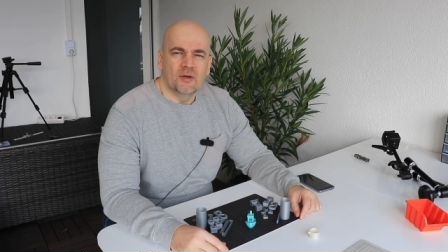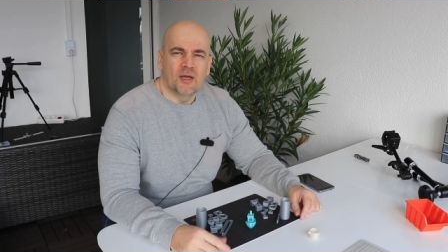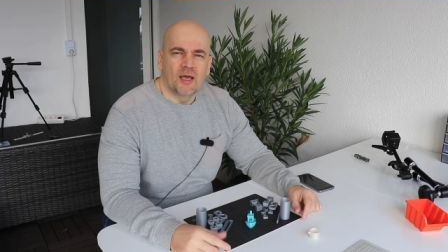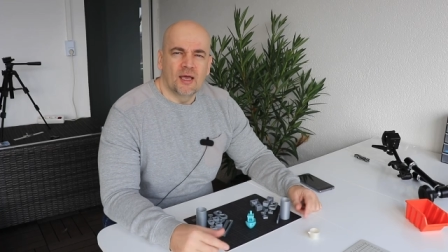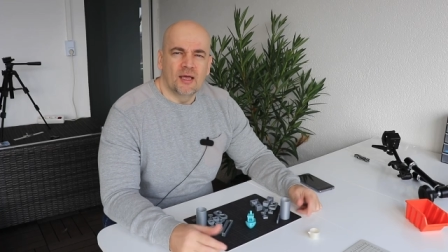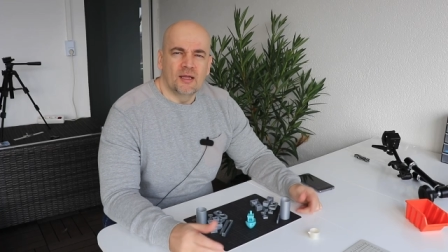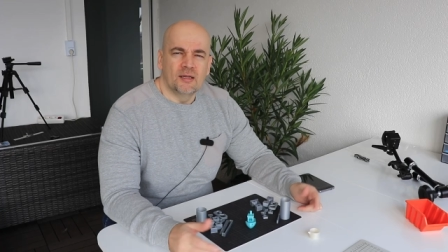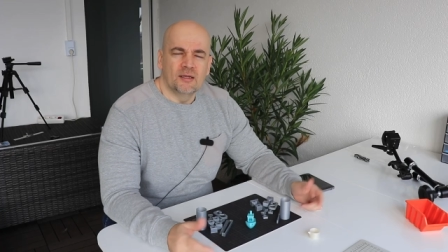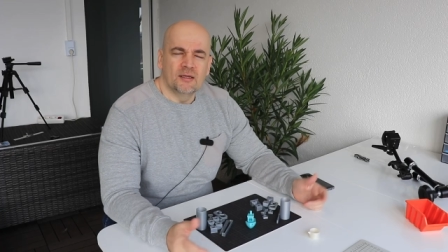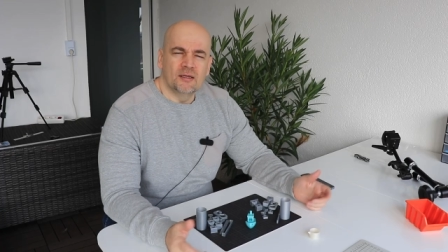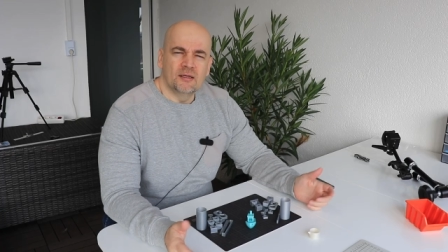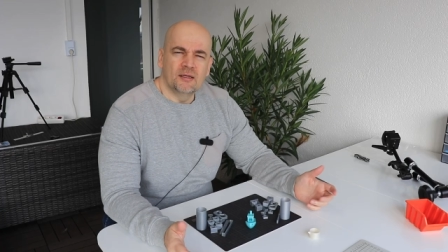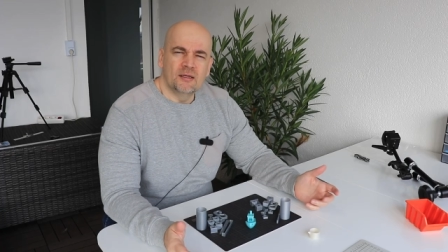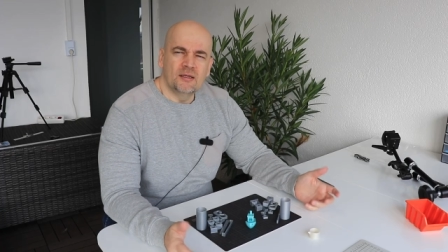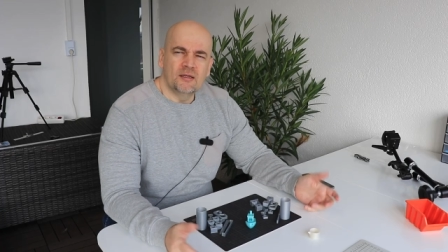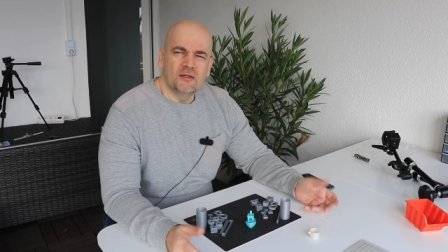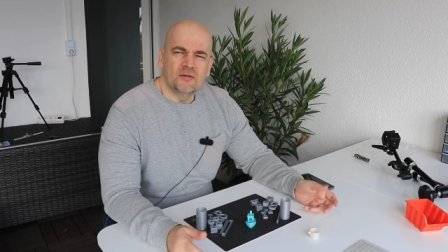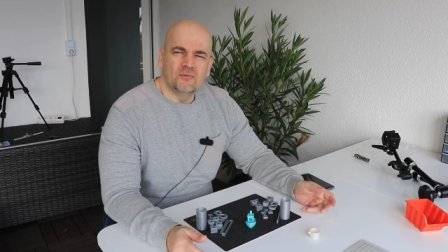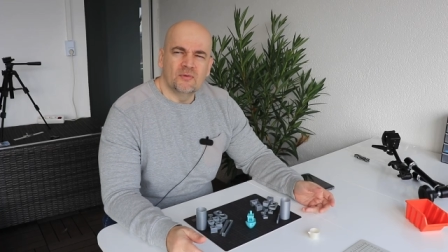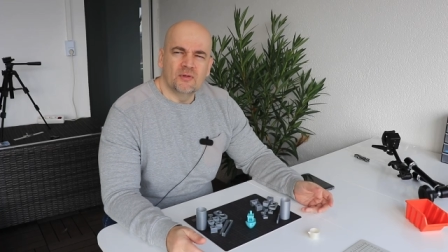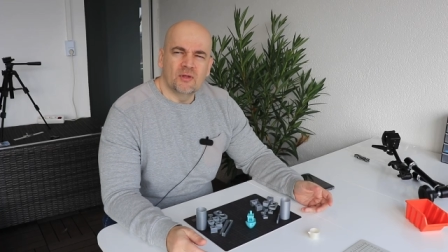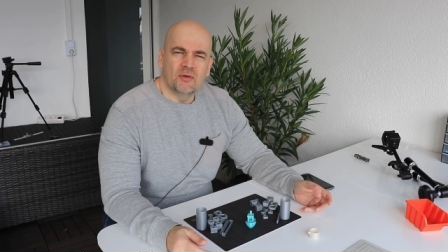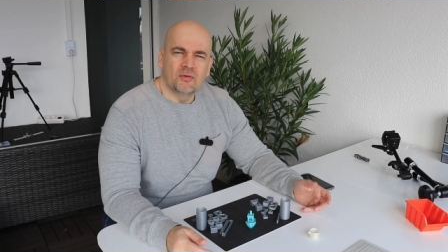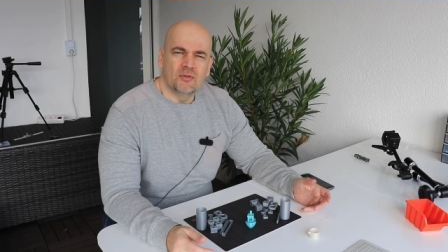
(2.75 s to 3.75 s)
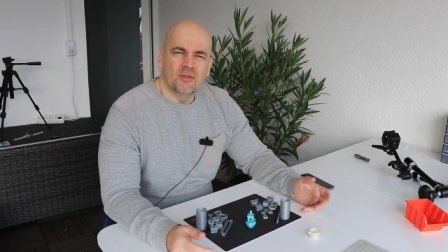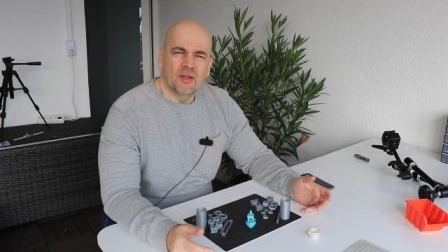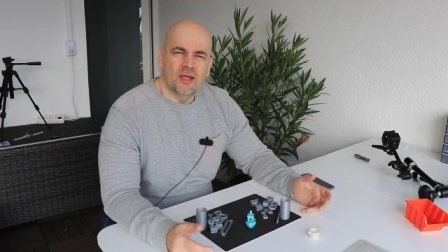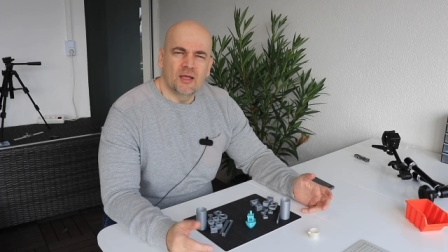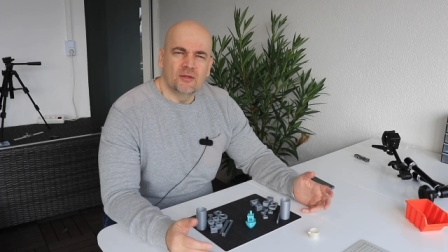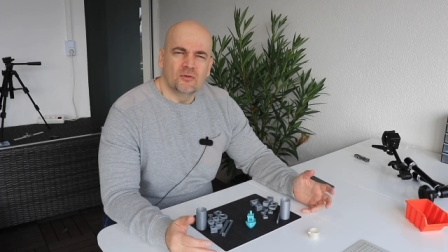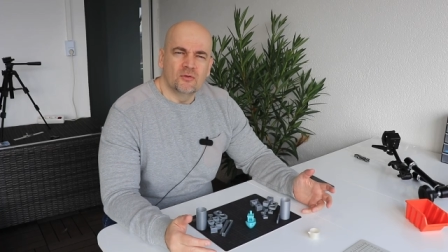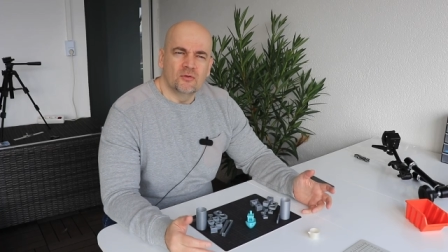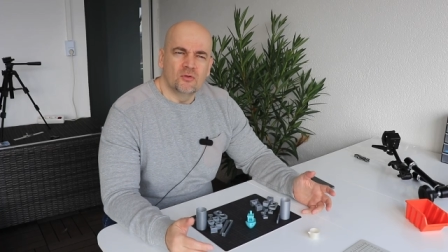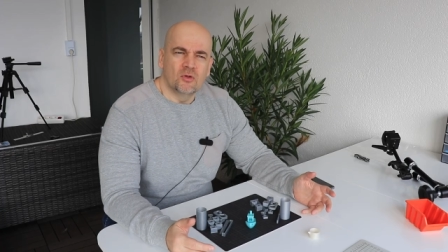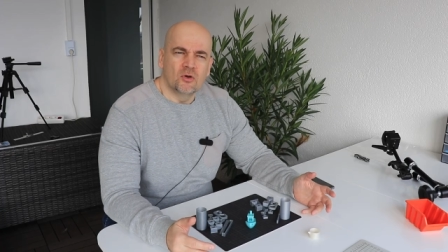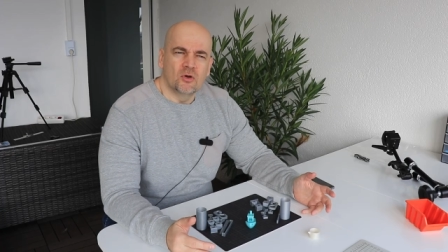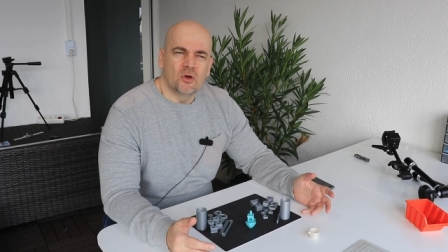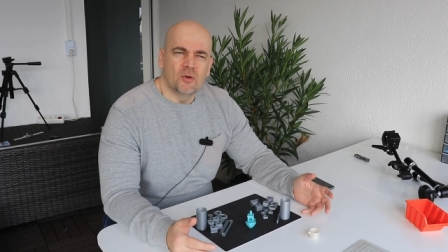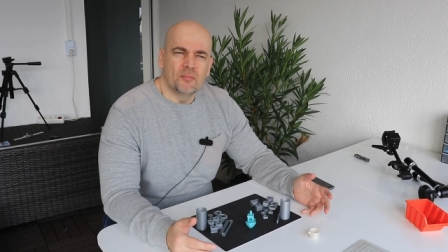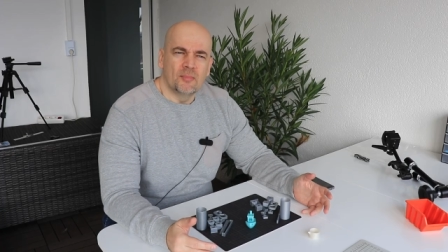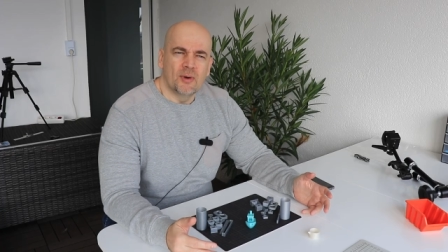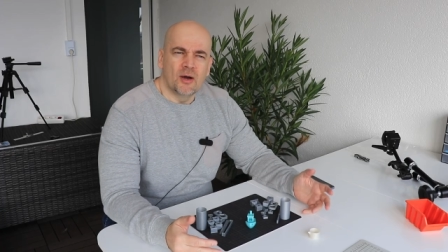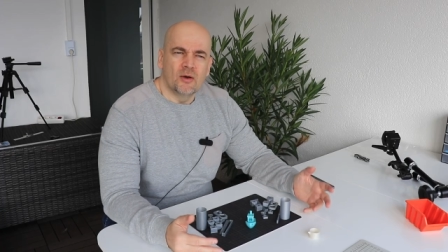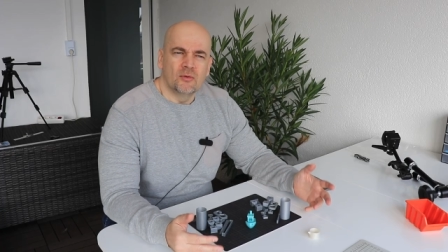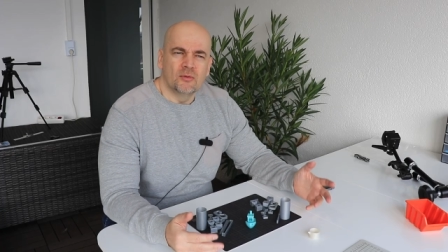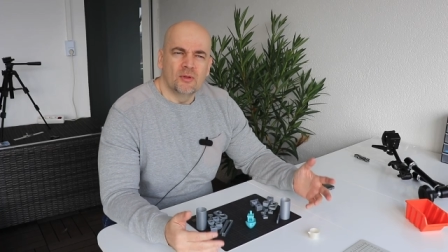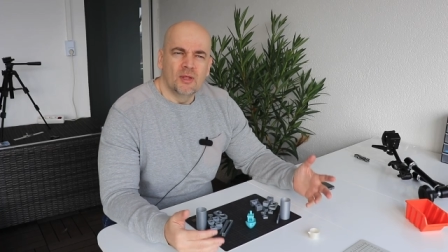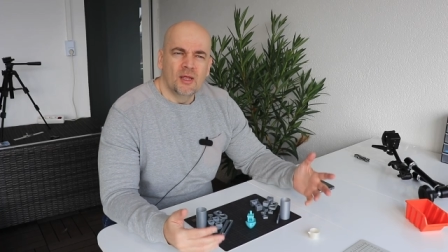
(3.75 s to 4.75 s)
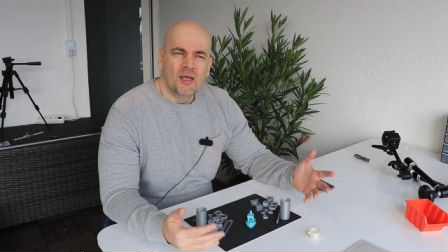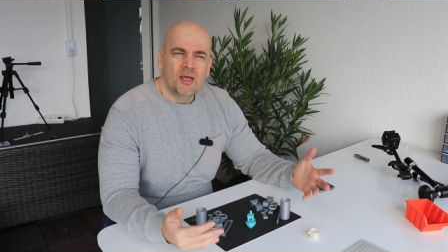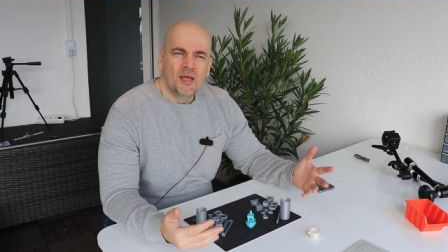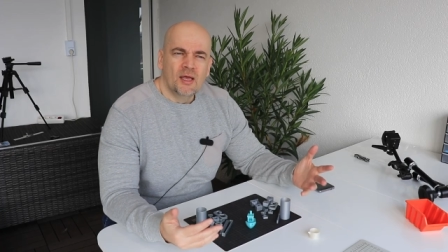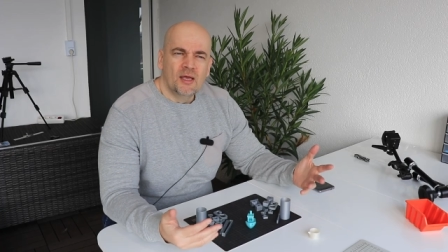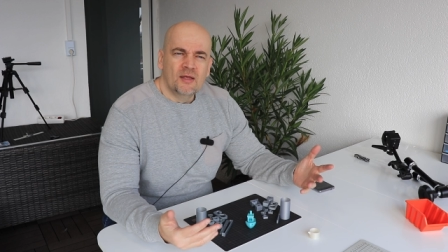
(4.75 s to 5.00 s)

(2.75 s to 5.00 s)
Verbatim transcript: and in this video I would like to talk about